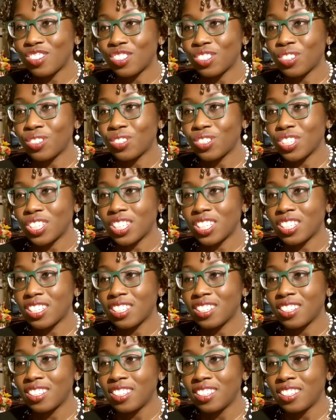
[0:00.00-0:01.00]
So
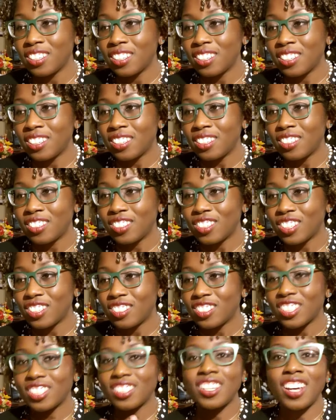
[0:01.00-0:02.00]
she she
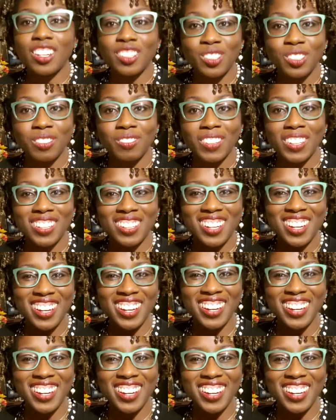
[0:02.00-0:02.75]
she touched me.